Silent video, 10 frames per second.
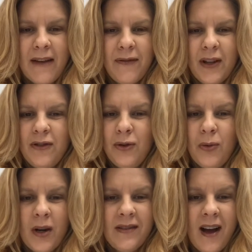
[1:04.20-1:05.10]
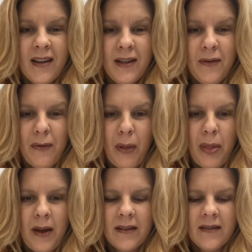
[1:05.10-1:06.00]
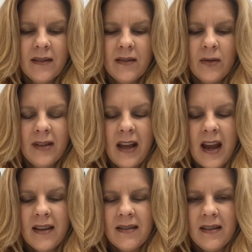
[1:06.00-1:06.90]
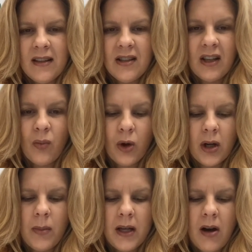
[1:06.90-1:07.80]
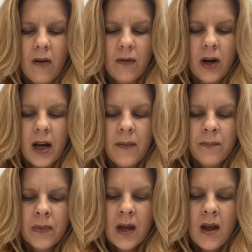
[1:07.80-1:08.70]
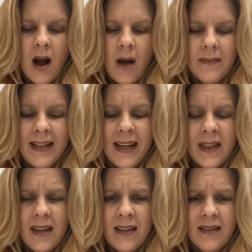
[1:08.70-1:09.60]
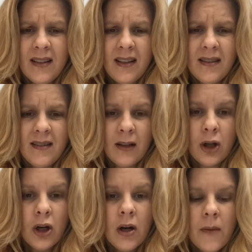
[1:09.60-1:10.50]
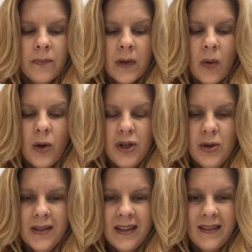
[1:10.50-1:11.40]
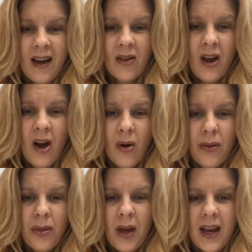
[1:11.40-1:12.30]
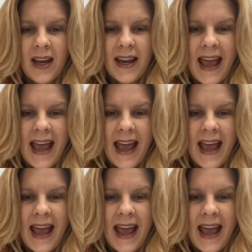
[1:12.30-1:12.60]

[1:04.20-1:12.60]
and do a ton of different things. And so today's edition, we're going to be covering 10 things to consider when using telehealth and